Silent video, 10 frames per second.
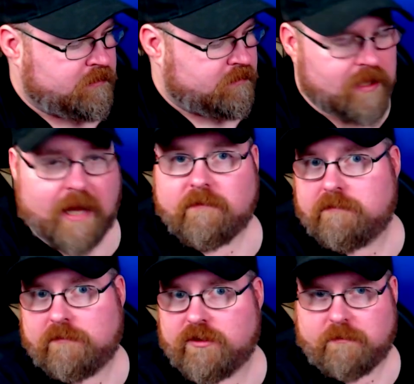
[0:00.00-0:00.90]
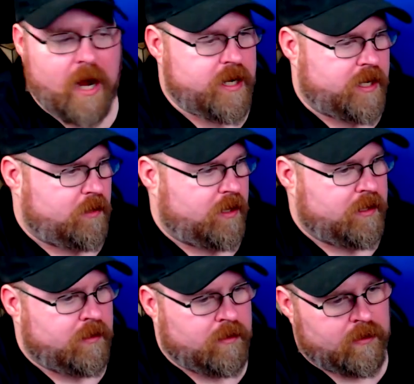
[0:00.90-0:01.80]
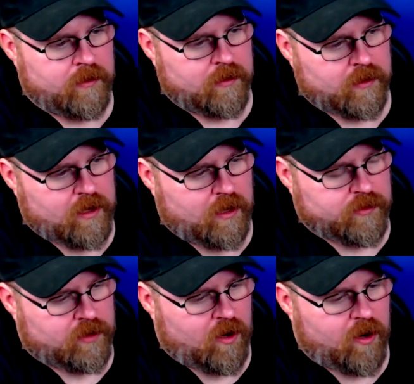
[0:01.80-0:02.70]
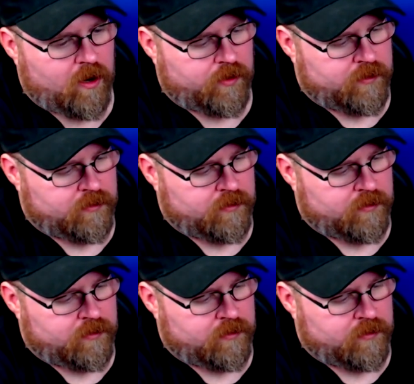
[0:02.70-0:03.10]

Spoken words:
That was mine anyway. On card.